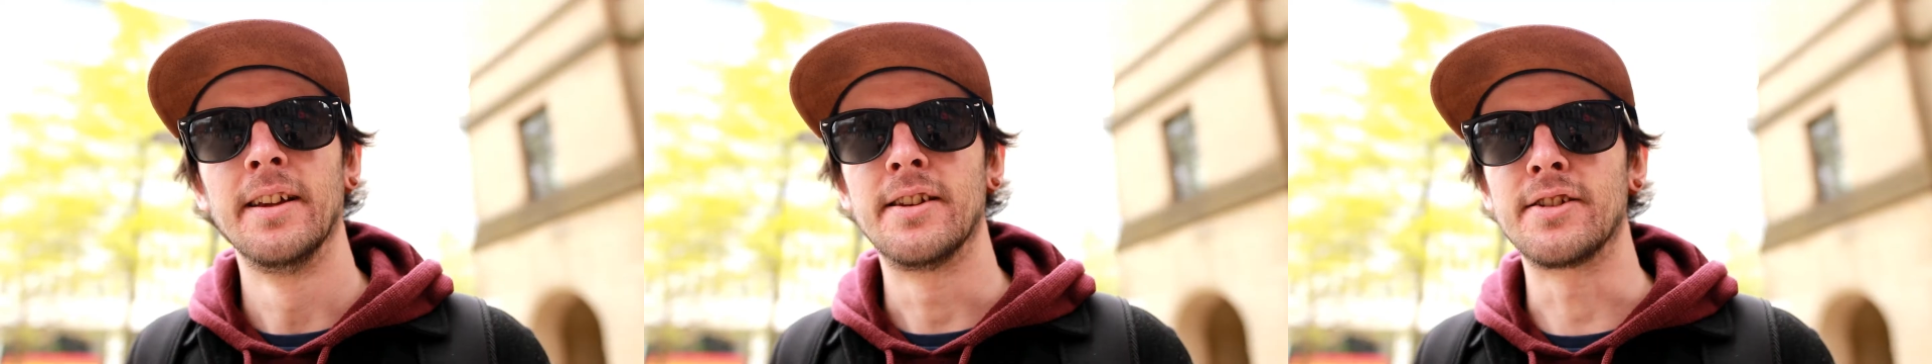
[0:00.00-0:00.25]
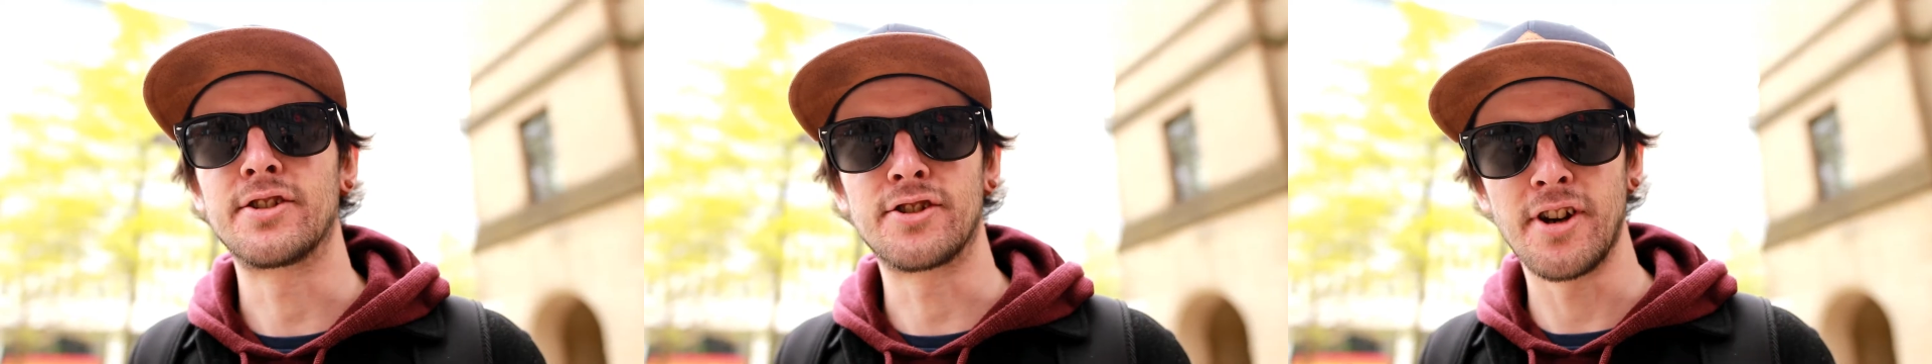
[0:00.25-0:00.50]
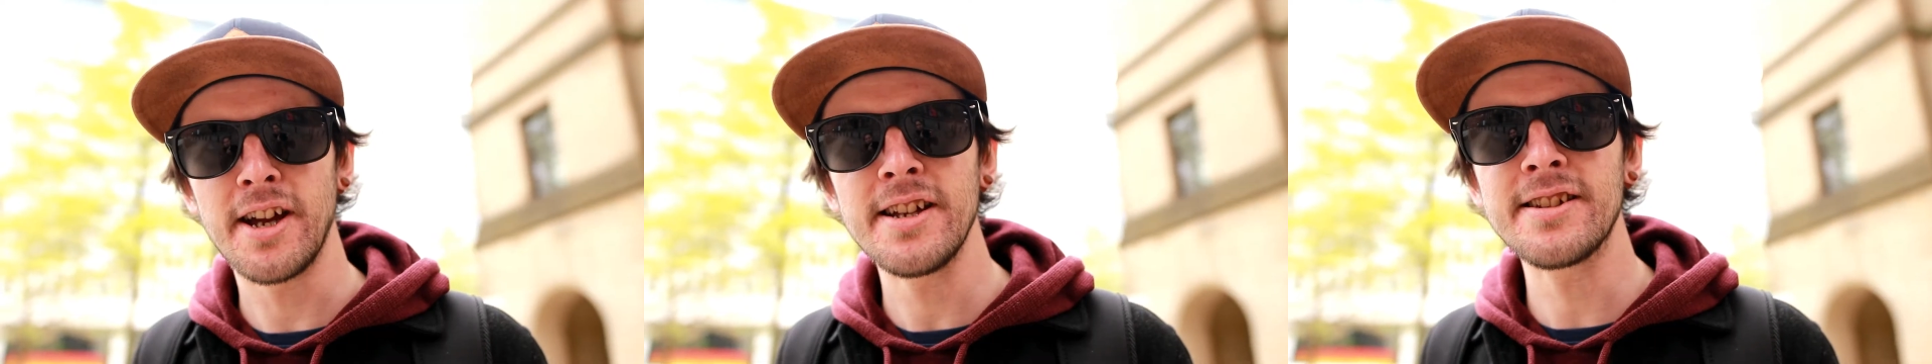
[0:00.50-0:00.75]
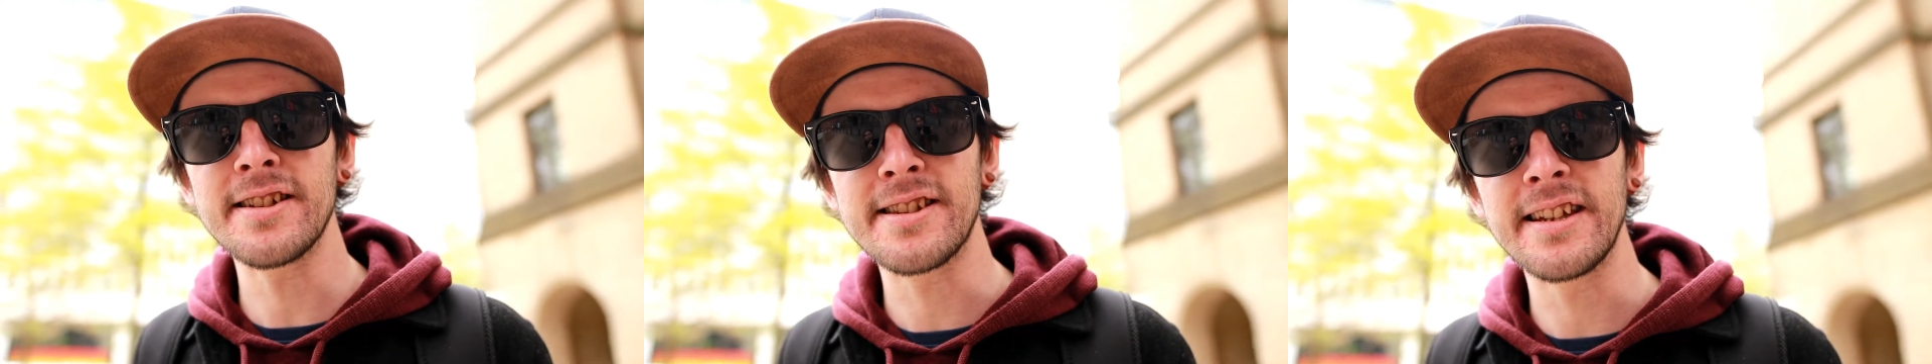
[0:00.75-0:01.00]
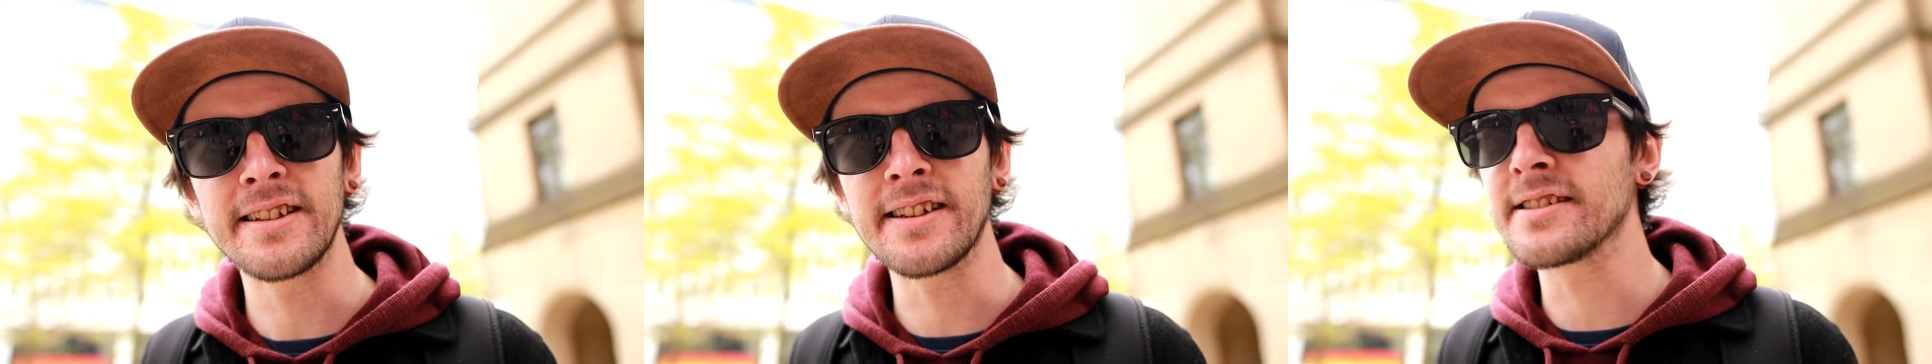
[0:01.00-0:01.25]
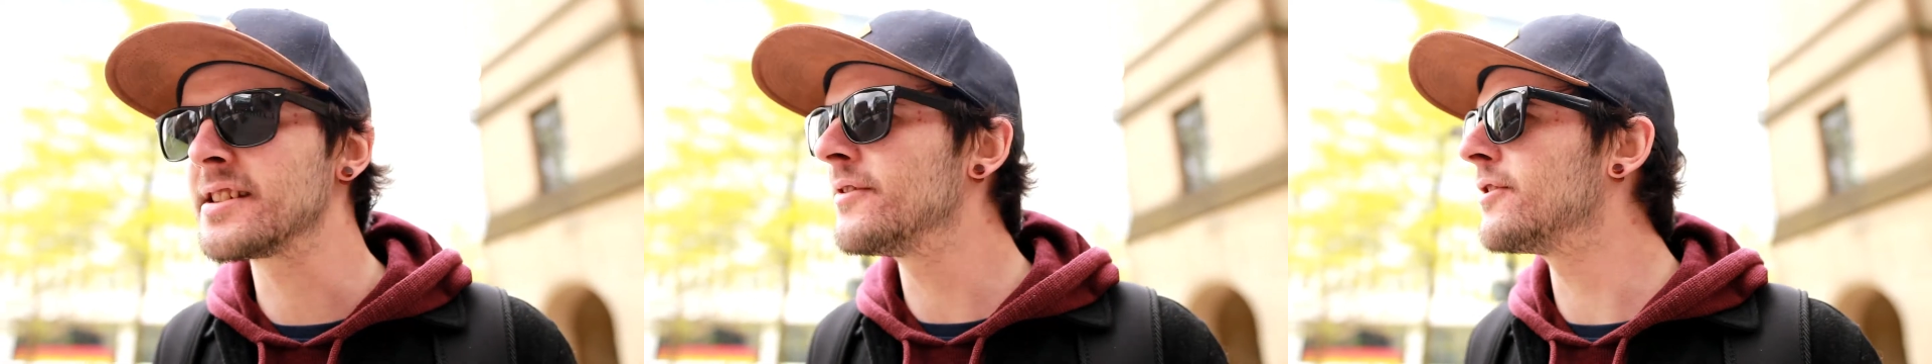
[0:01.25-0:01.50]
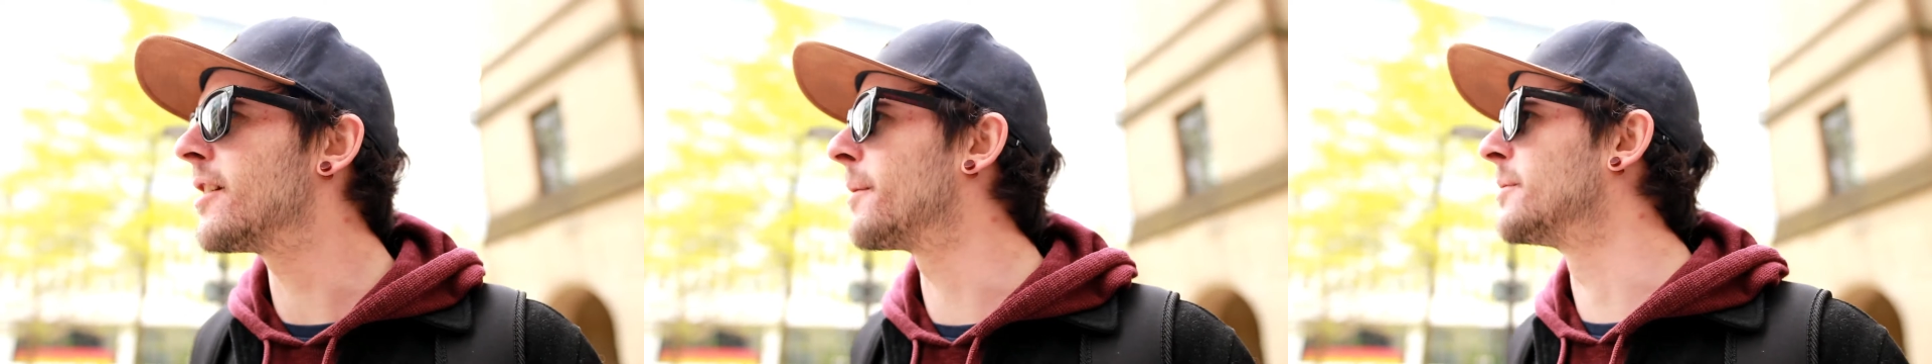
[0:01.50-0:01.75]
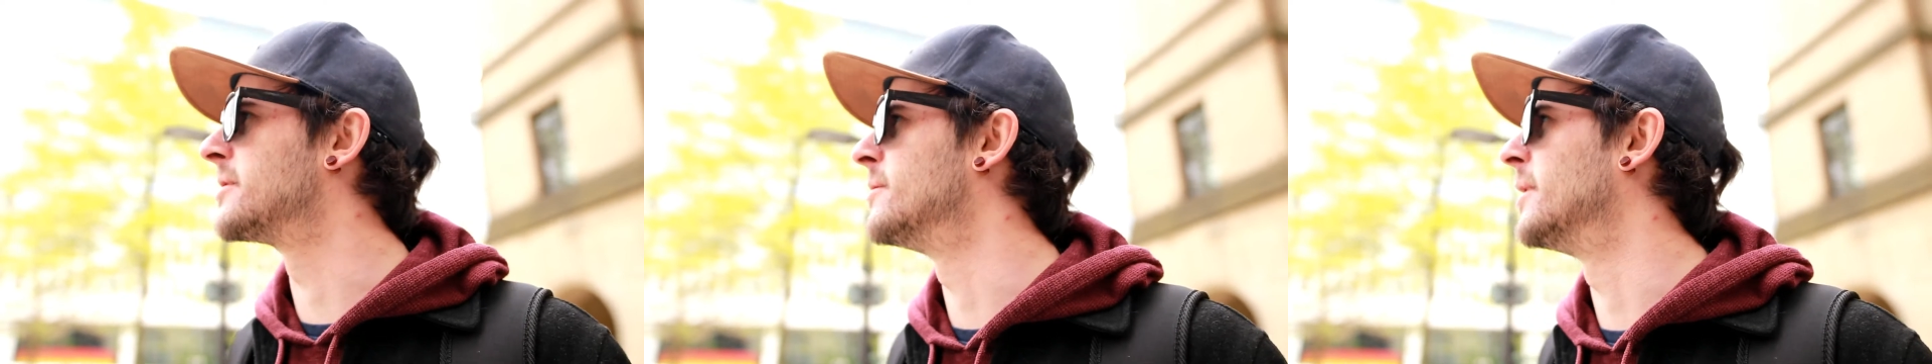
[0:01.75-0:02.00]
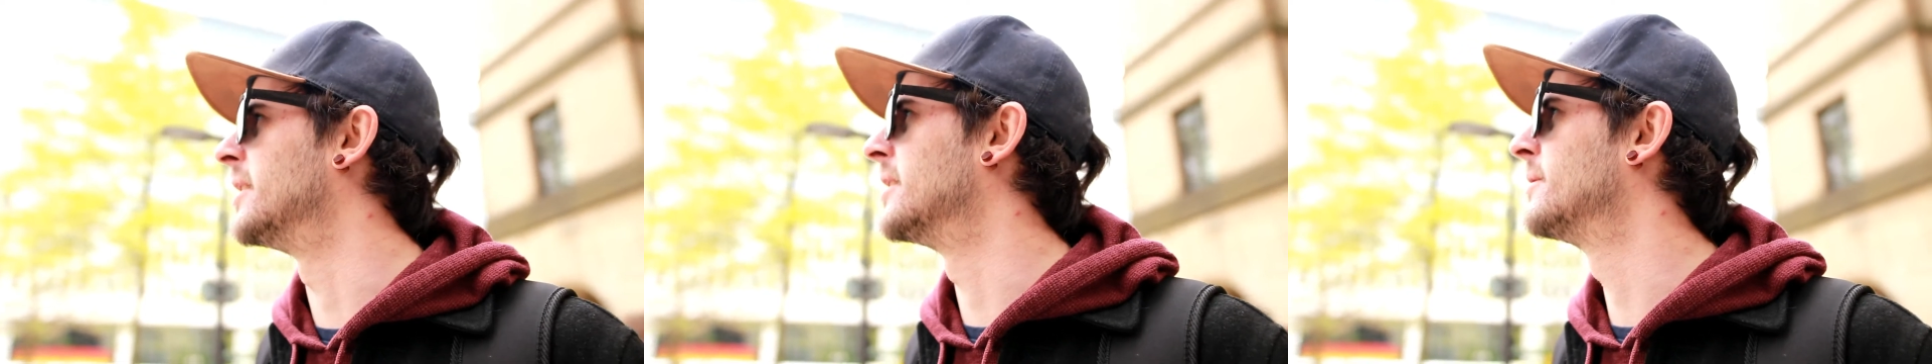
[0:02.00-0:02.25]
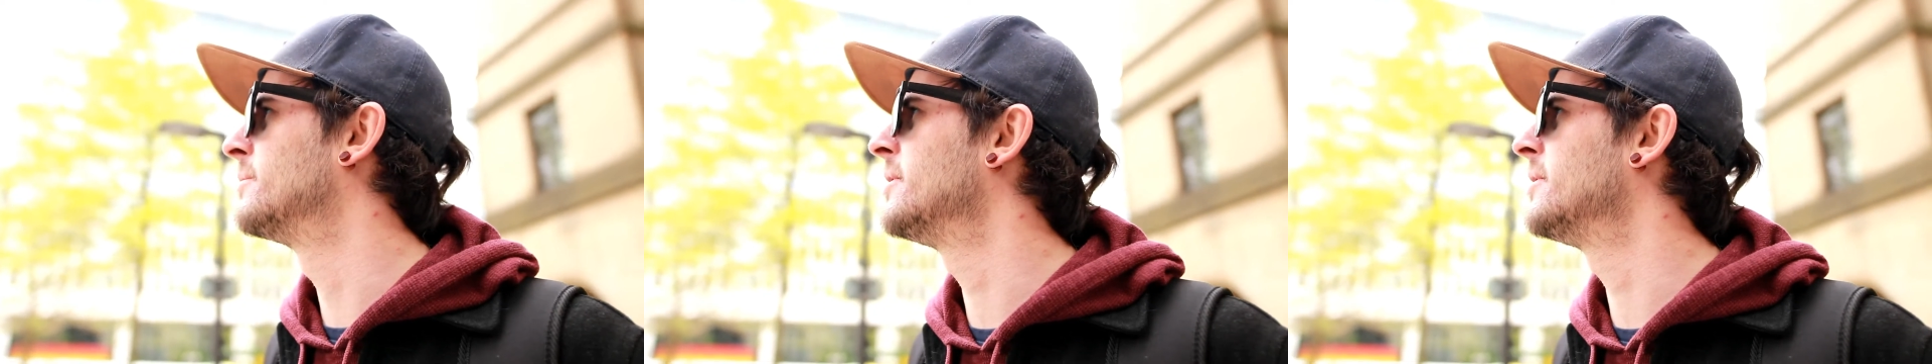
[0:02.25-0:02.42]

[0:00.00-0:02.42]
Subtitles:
The strangest thing that's ever happened to me.